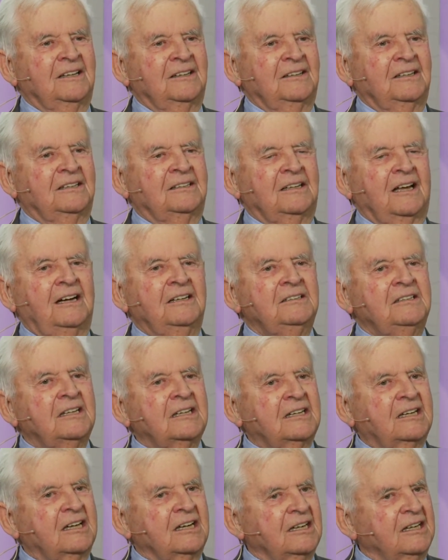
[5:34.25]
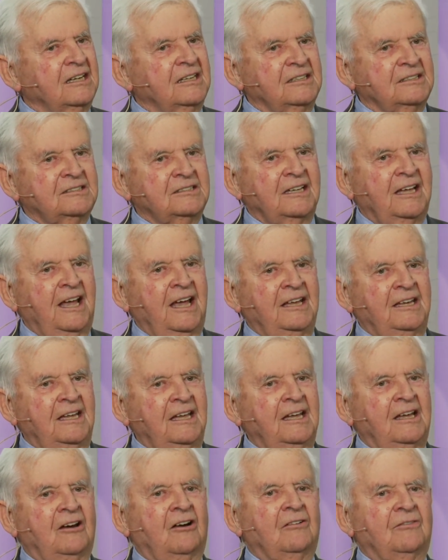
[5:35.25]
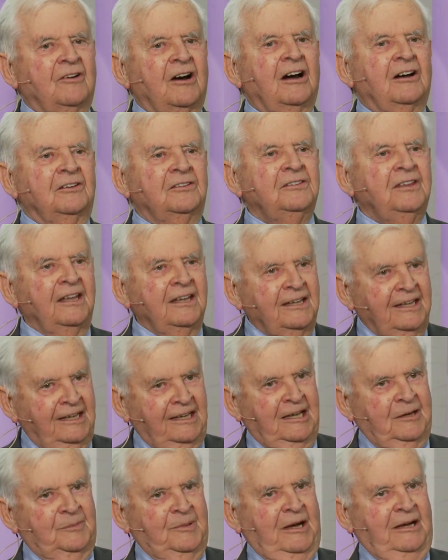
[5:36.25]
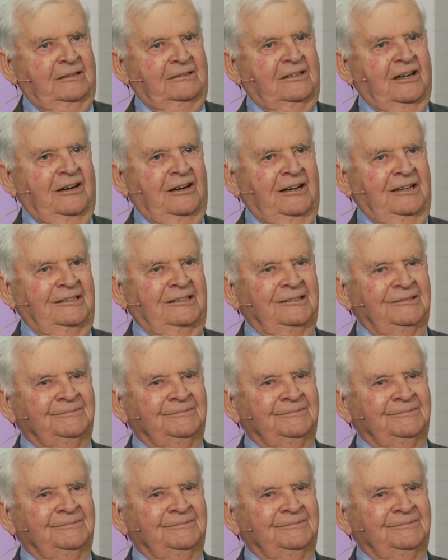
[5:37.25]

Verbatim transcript: that undergirds any of our thinking about God.